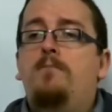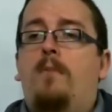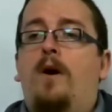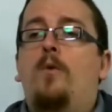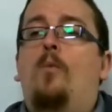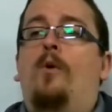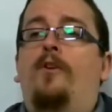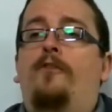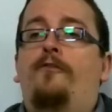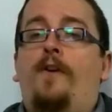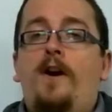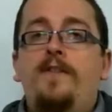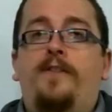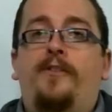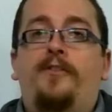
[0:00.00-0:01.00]
might want to
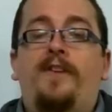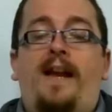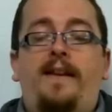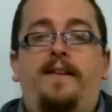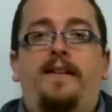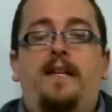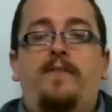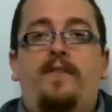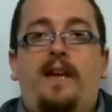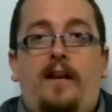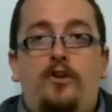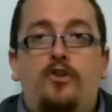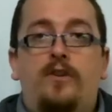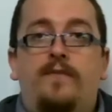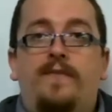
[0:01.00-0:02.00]
find the standard
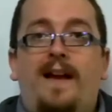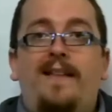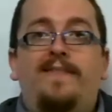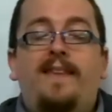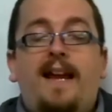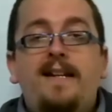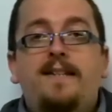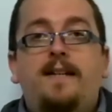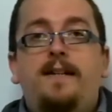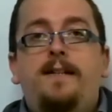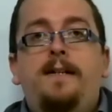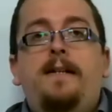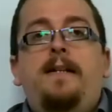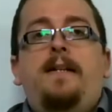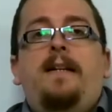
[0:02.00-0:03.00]
deviation of that data